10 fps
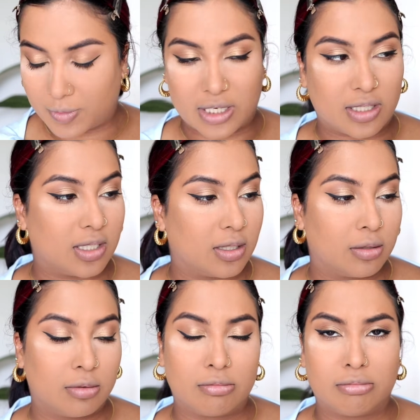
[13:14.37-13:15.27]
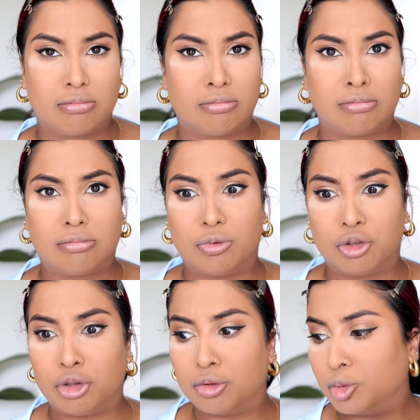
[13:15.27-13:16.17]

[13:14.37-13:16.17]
but do your